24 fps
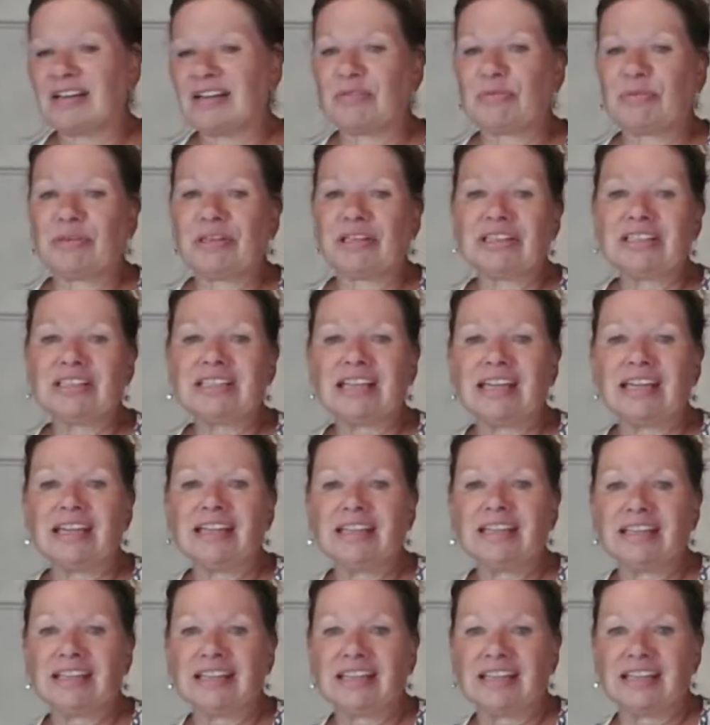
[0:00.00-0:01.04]
We're
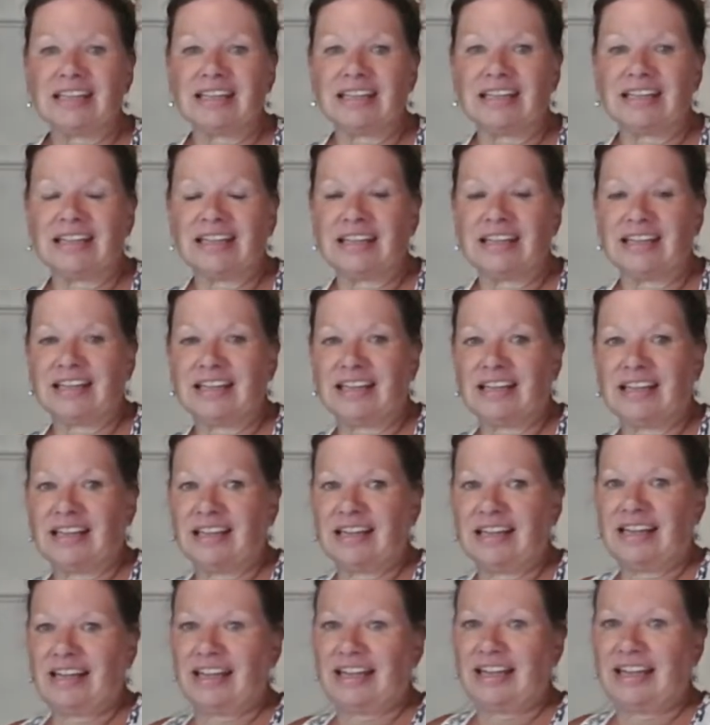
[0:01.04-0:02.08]
taking
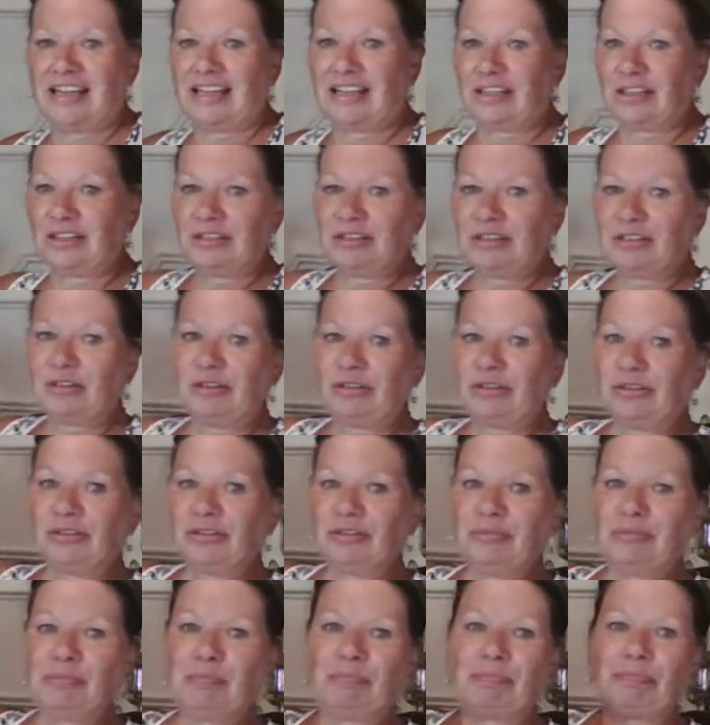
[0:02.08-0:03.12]
a good
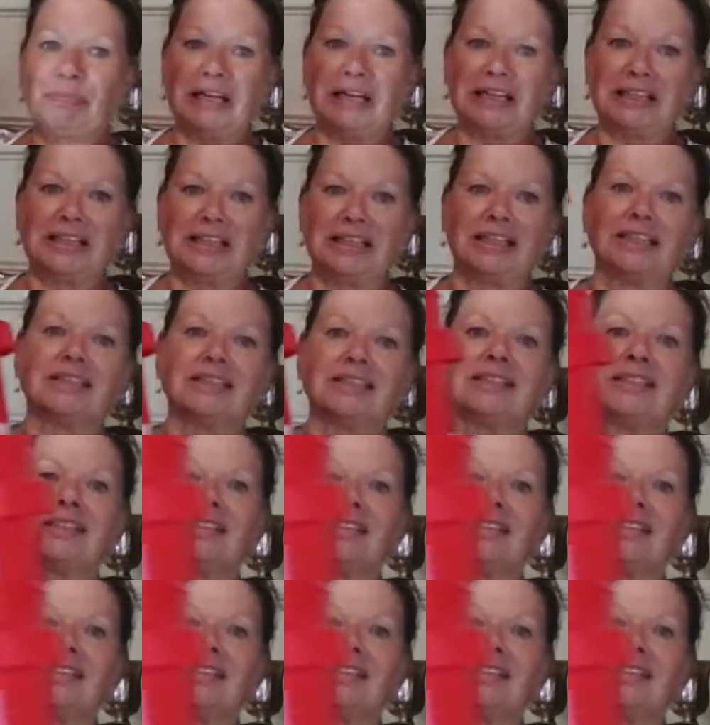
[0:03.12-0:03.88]
old bucket,